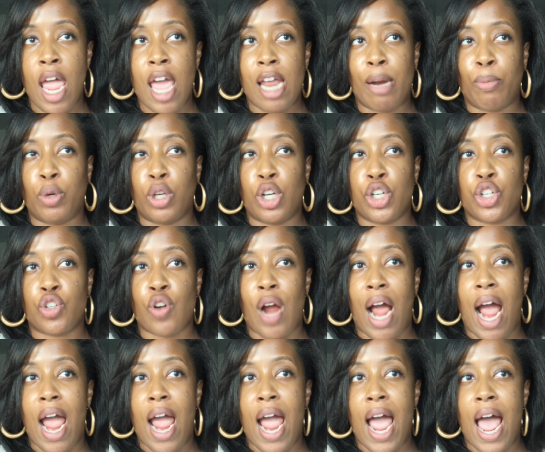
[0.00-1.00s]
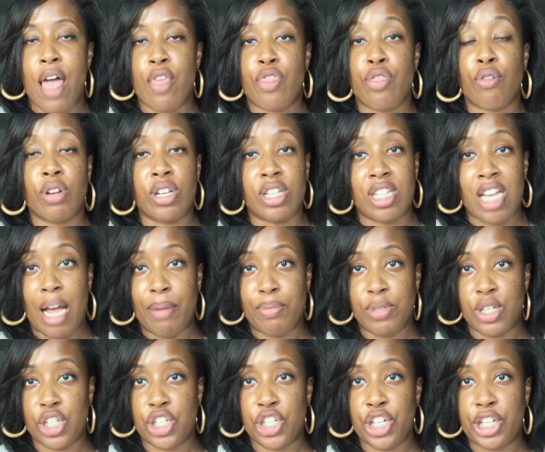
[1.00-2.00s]
and I'm gonna try 3
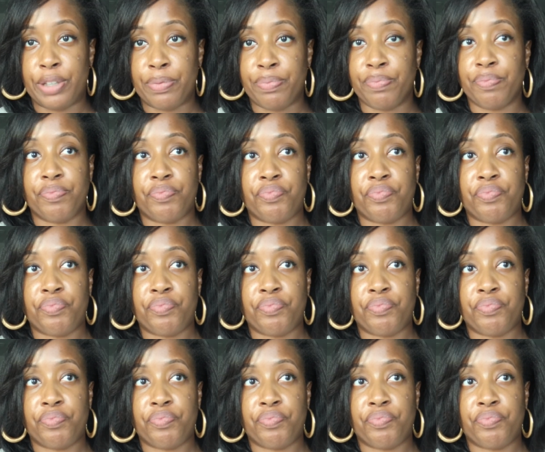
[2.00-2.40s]
times this year.